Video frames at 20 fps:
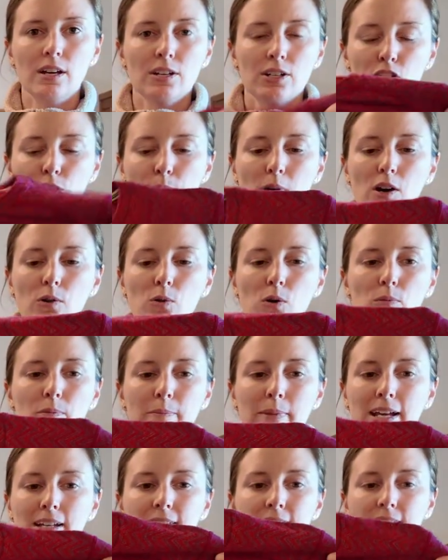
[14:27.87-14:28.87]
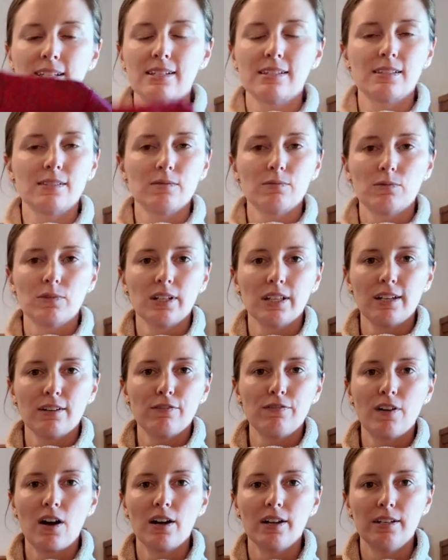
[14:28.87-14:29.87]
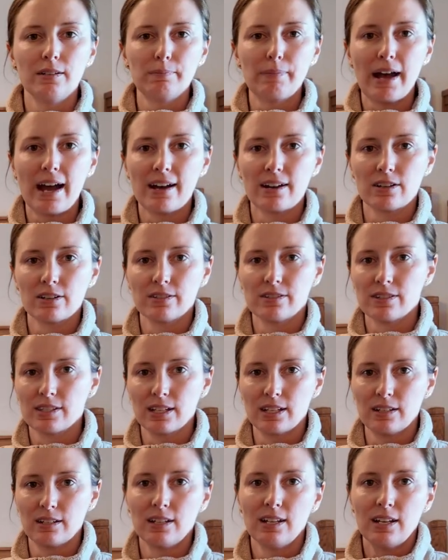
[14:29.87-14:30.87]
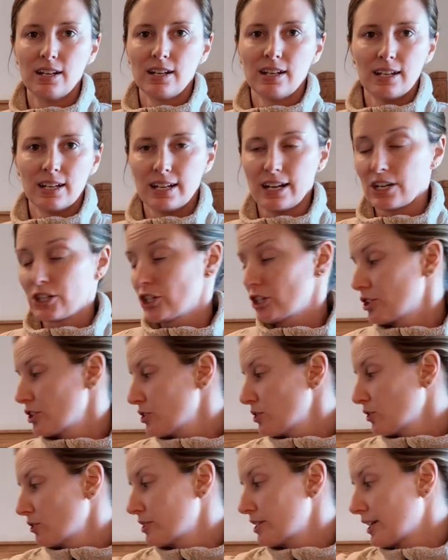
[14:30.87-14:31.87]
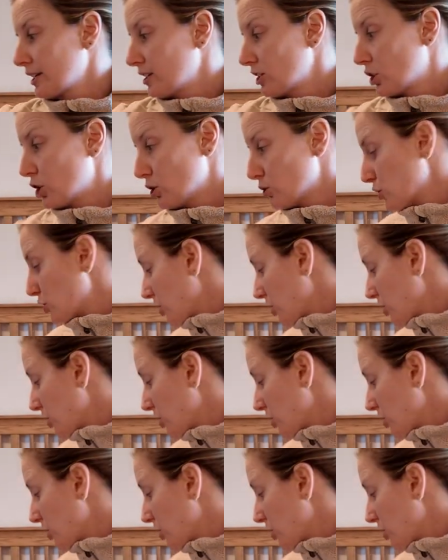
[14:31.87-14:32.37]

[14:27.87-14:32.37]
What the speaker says: Smart Wool makes these really fun patterns, and it actually just looks like a cute